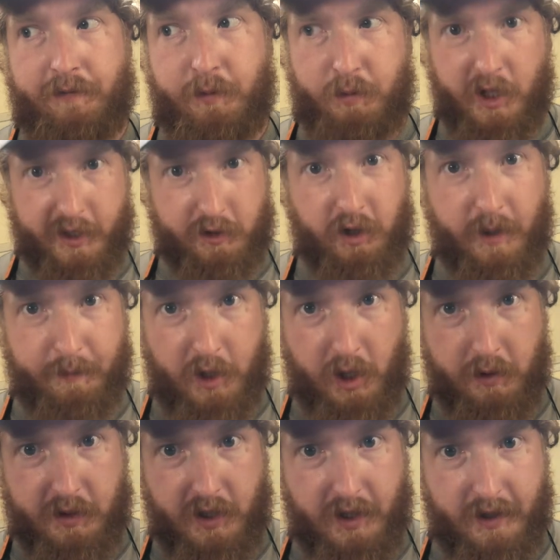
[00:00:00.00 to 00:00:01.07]
your brake drum
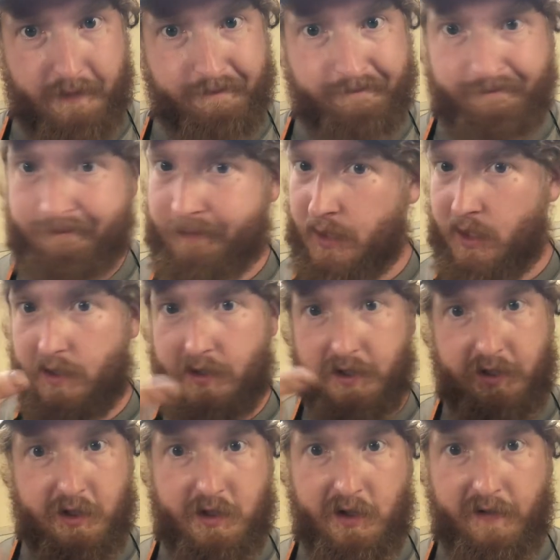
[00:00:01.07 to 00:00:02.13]
goes on,
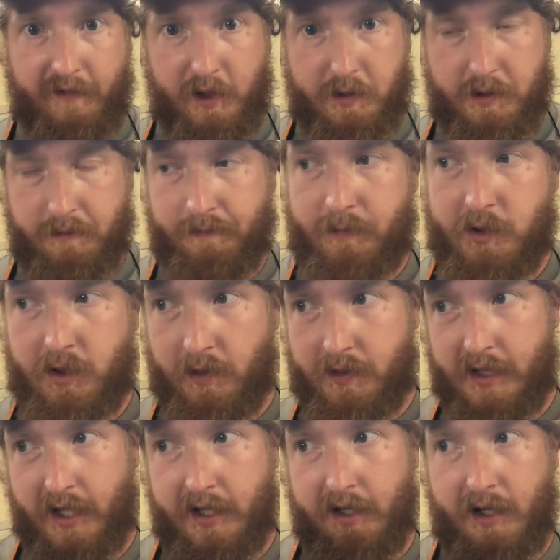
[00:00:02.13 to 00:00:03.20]
this is too loose. So
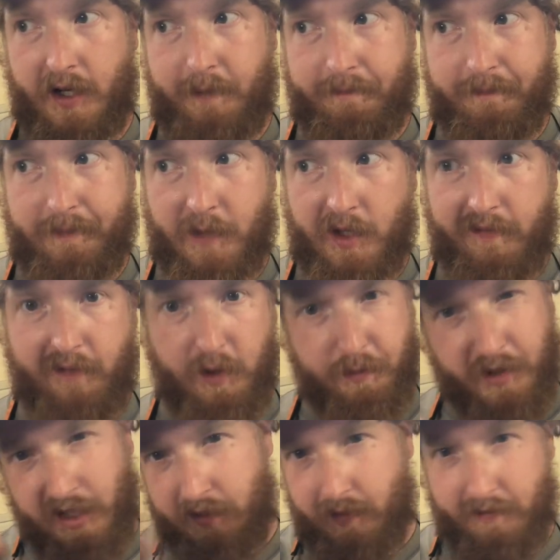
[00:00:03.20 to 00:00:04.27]
tighten it up a little
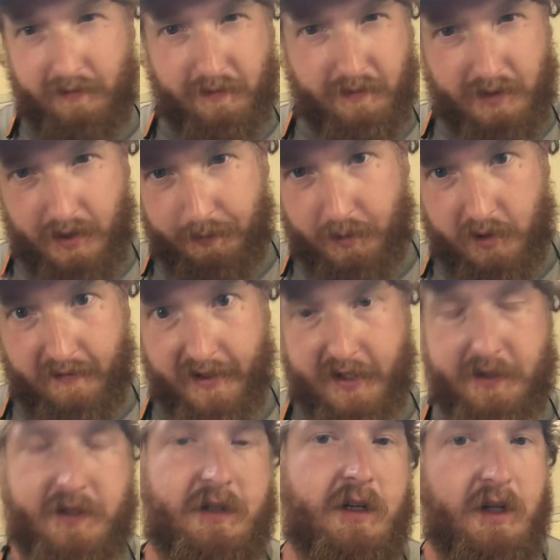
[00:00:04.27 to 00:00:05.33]
bit, a couple
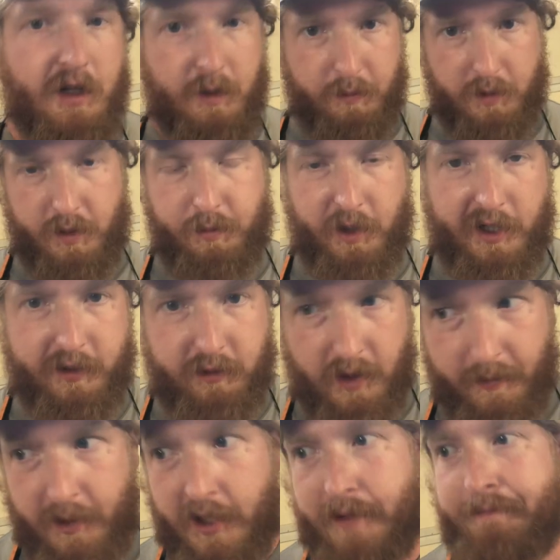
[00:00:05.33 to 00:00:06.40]
clicks, put the brake
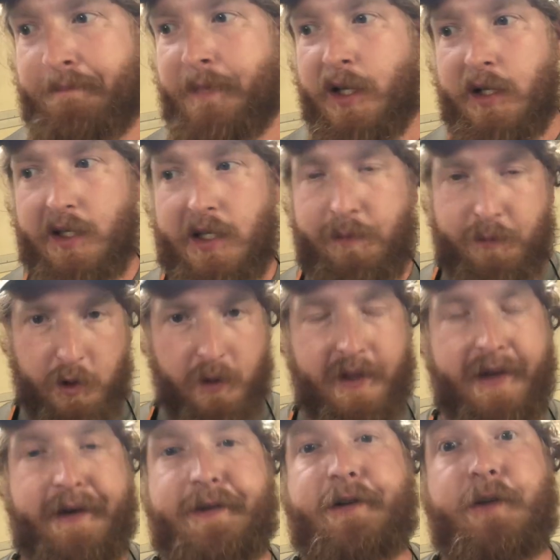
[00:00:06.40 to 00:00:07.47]
drum on. Keep doing
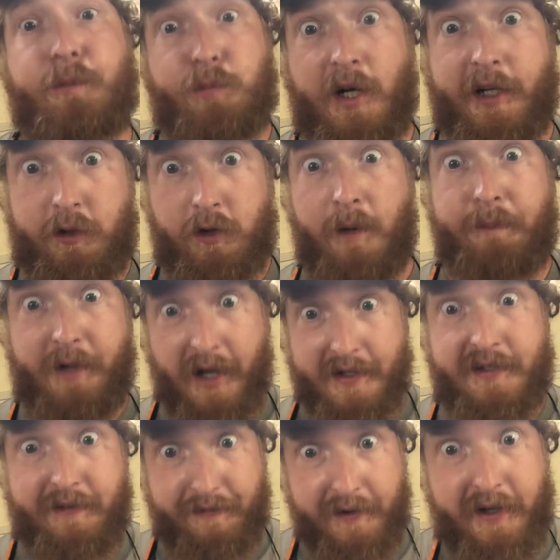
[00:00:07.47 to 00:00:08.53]
that until the brake drum
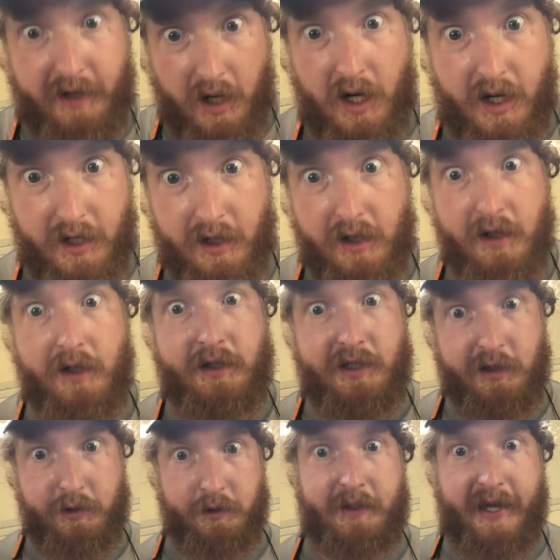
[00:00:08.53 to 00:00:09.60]
doesn't fit on,
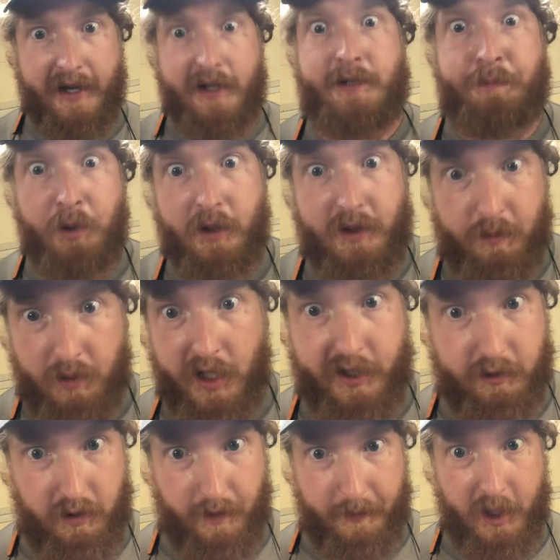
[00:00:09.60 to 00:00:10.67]
till you can't put the
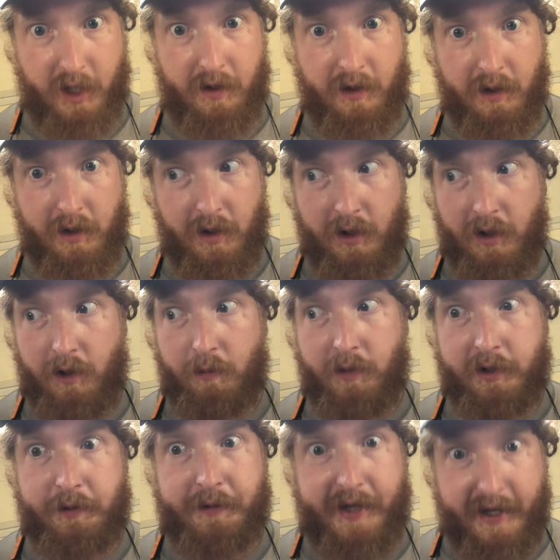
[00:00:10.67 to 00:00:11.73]
brake drum on.
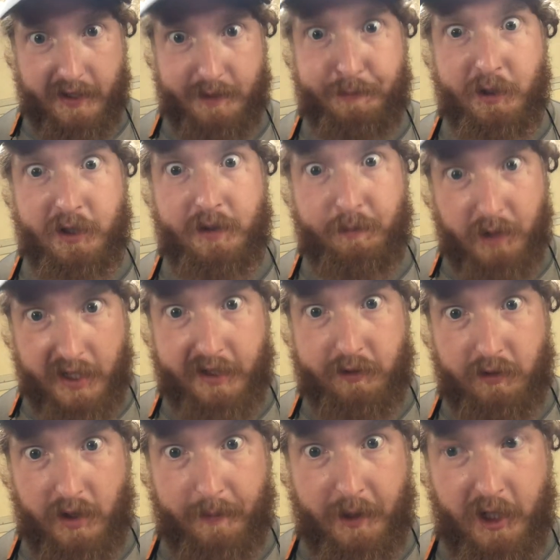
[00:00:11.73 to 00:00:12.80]
When you can't put the brake
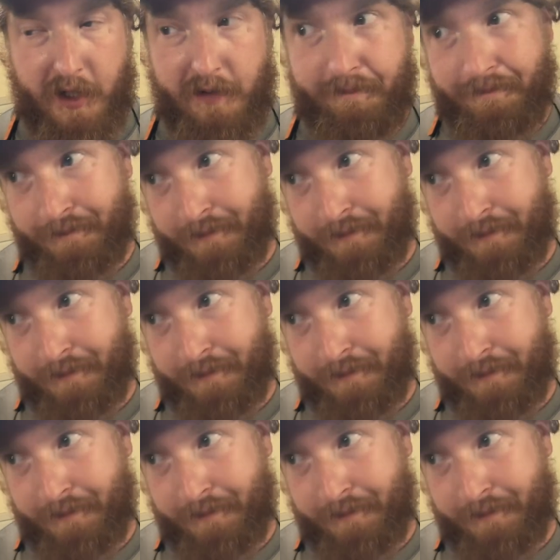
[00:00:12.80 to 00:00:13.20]
drum on,